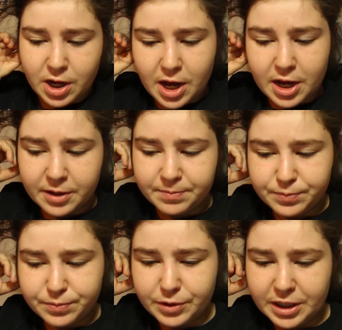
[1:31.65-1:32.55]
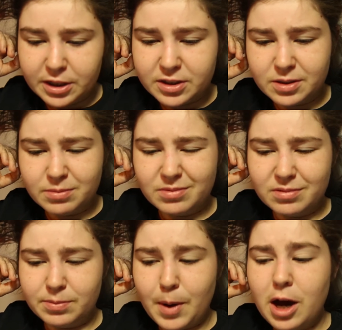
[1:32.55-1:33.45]
like
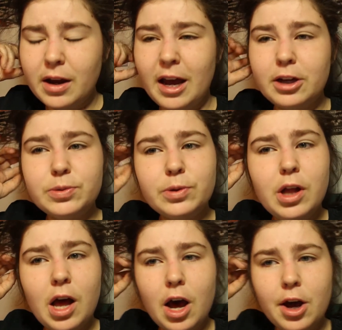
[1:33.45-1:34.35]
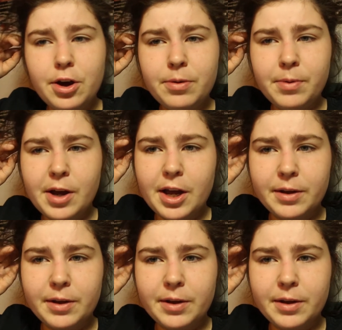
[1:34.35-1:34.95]
smart casual at home.